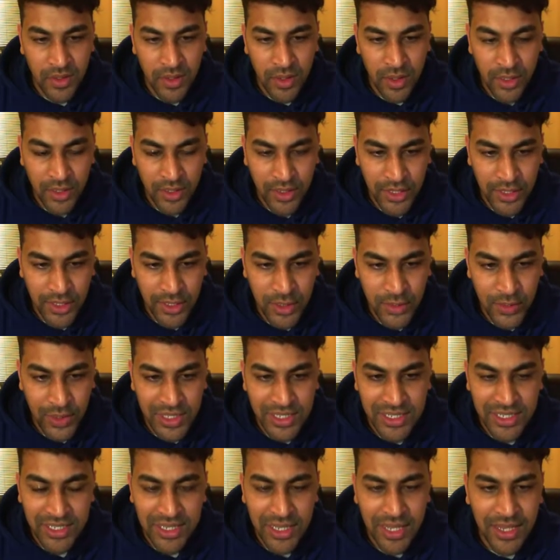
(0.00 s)
On line
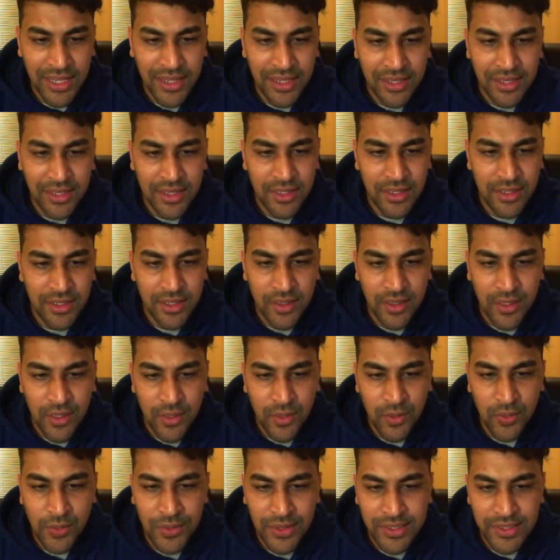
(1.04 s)
29,
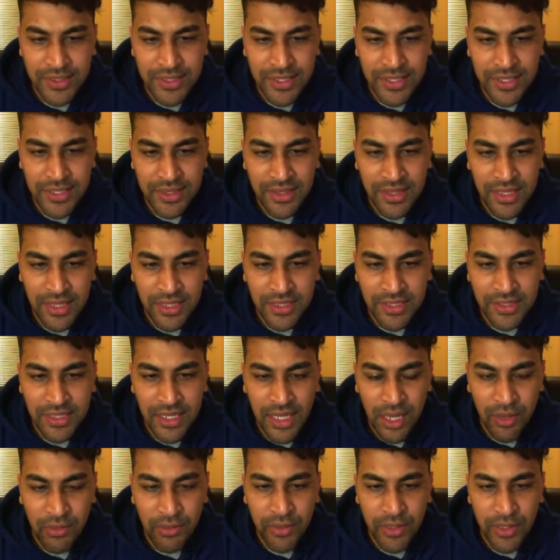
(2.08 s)
we see that
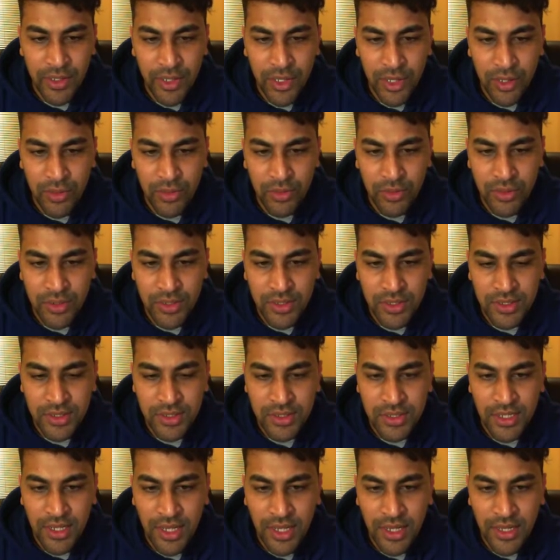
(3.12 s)
our node
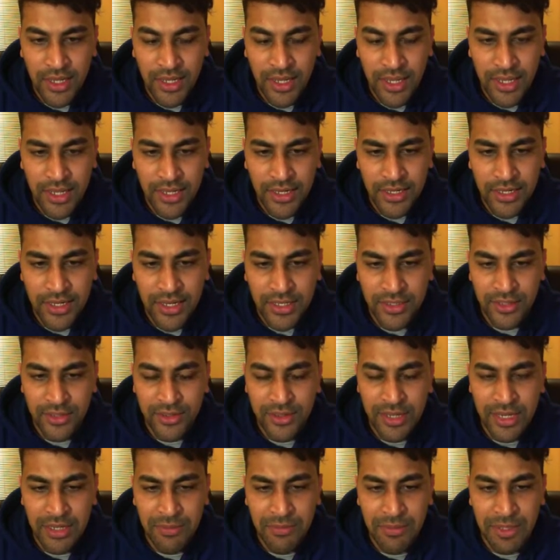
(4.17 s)
star head has
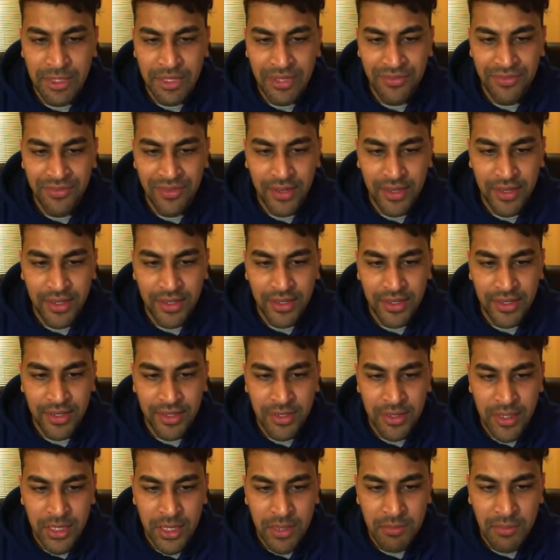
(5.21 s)
already been defined,
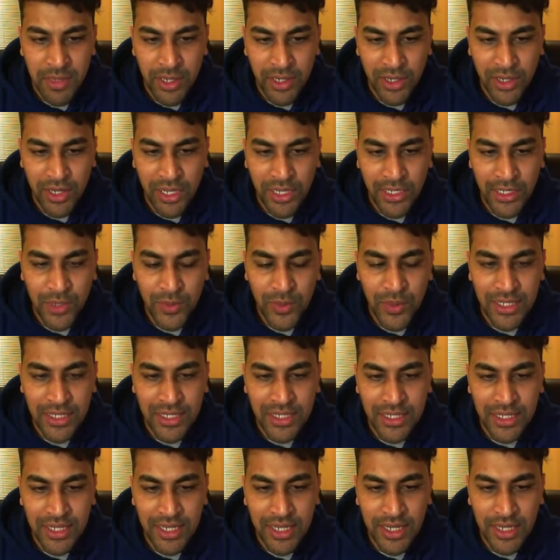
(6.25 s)
but on line
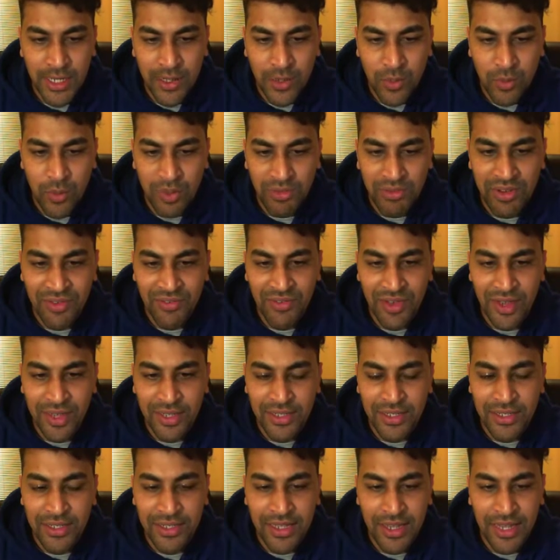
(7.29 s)
29 we've defined
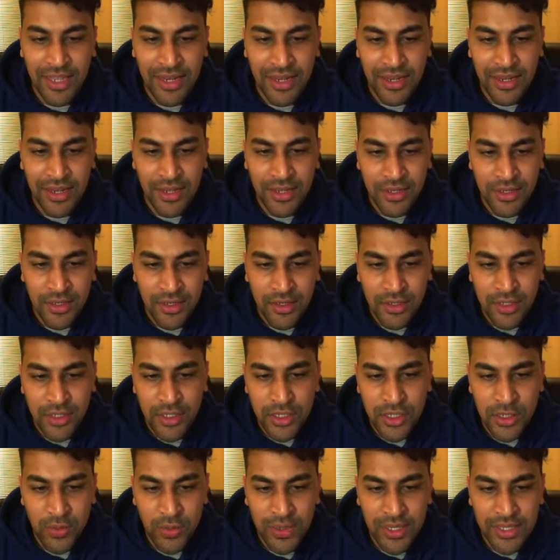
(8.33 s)
it again.
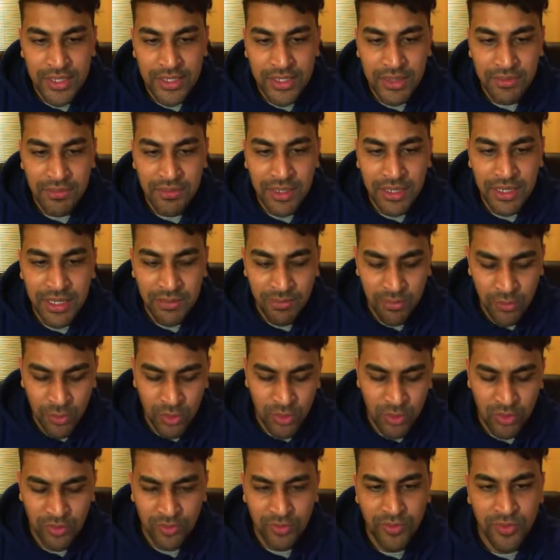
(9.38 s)
So we can simply
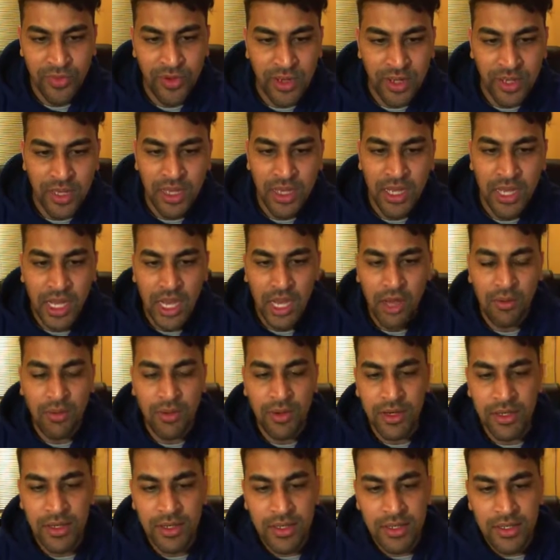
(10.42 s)
remove
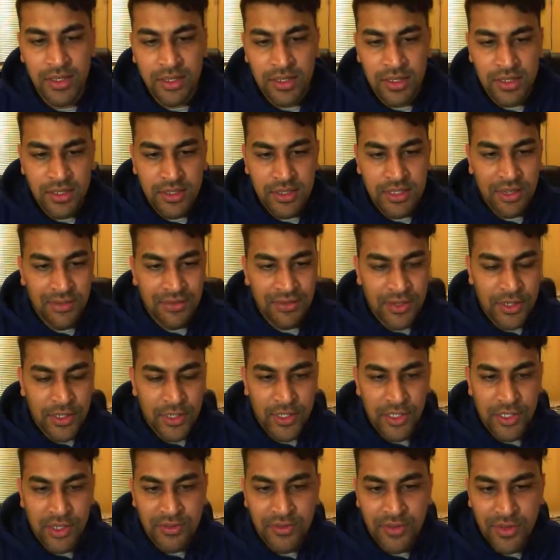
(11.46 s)
our
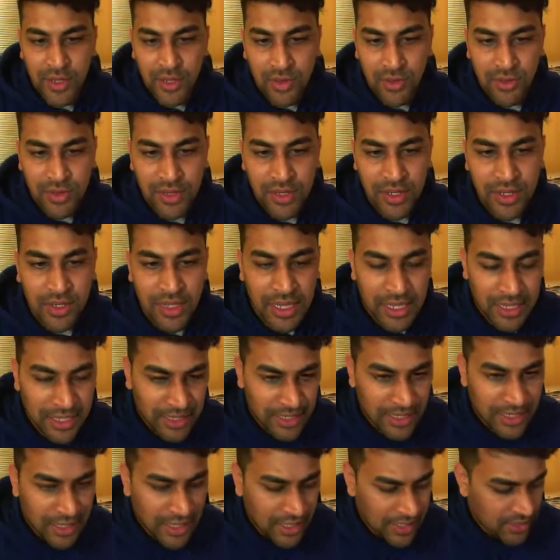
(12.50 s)
definition of node head
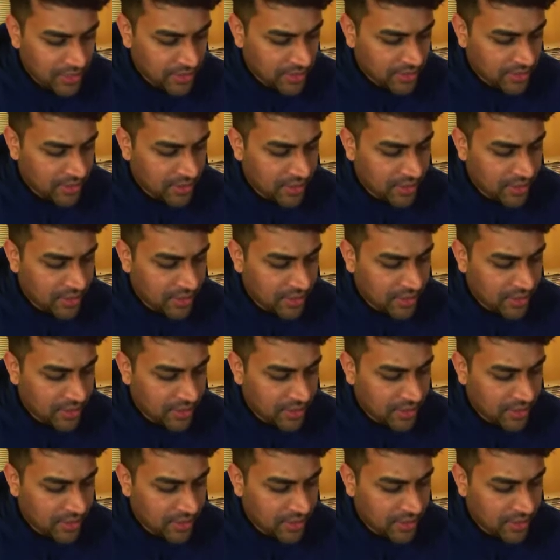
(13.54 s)
again